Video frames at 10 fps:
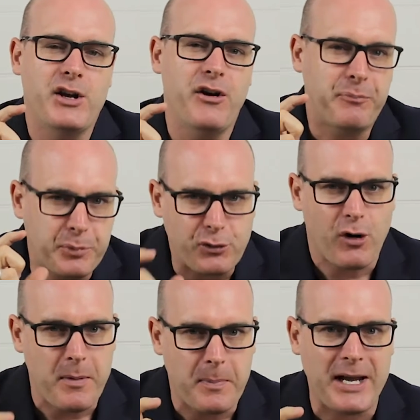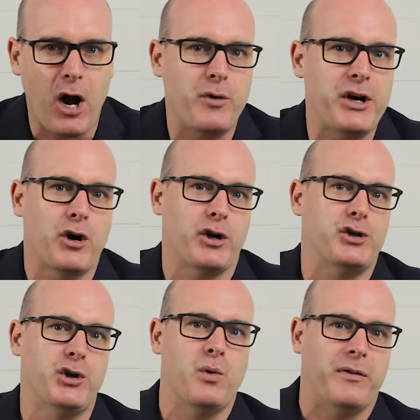you've probably only got to
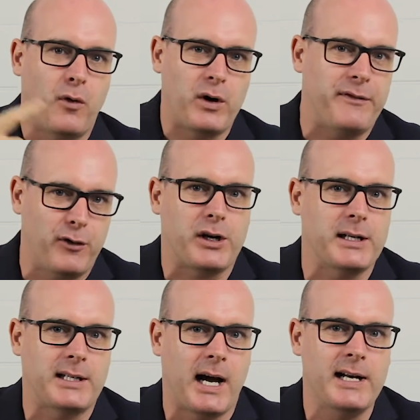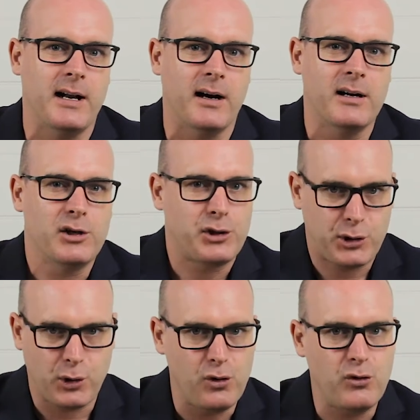do a 40-foot container
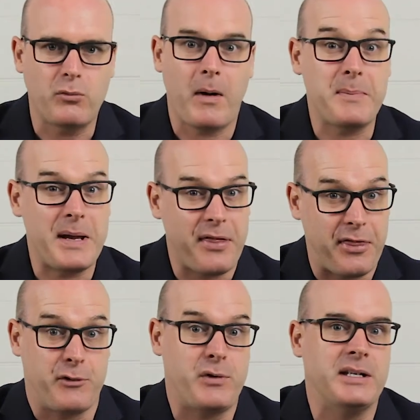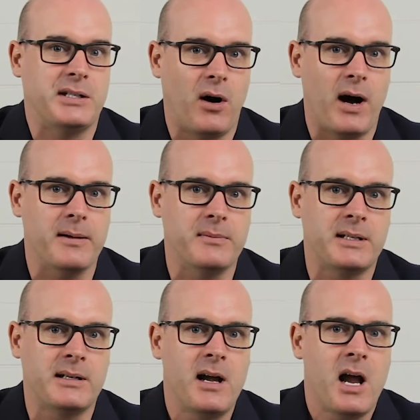2, maybe 3
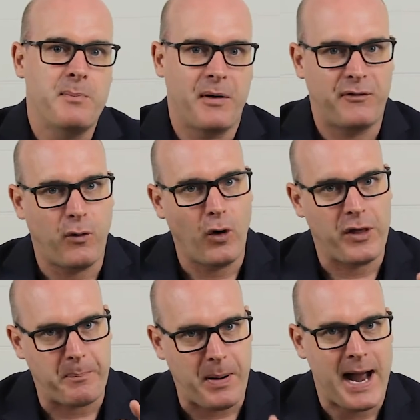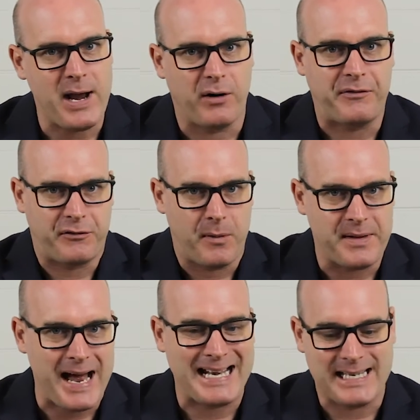times before the payoff from
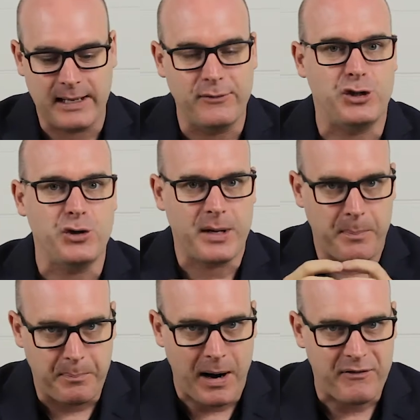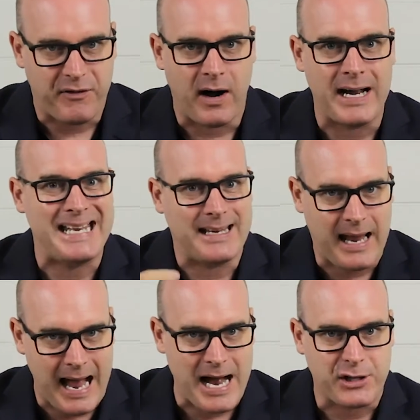that gives you the buffer in
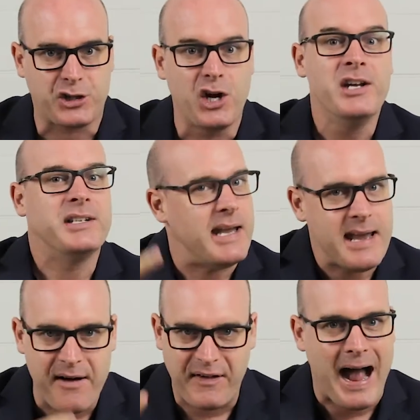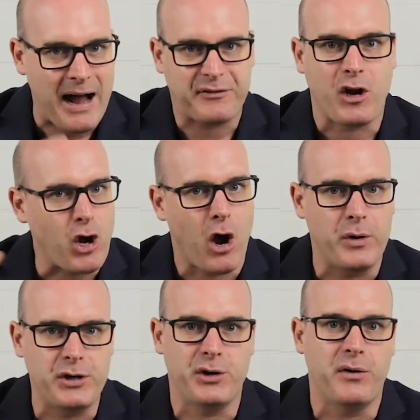cash to never have to go
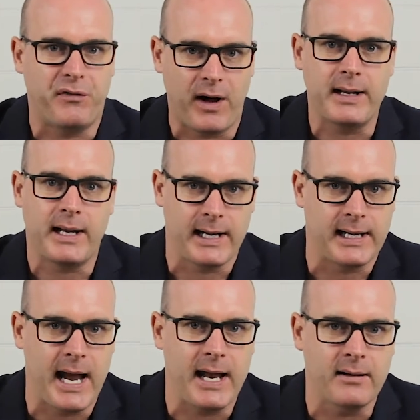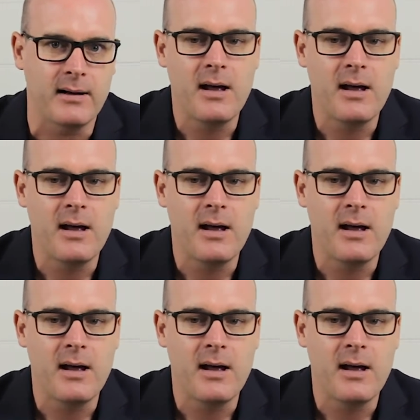and do funding again,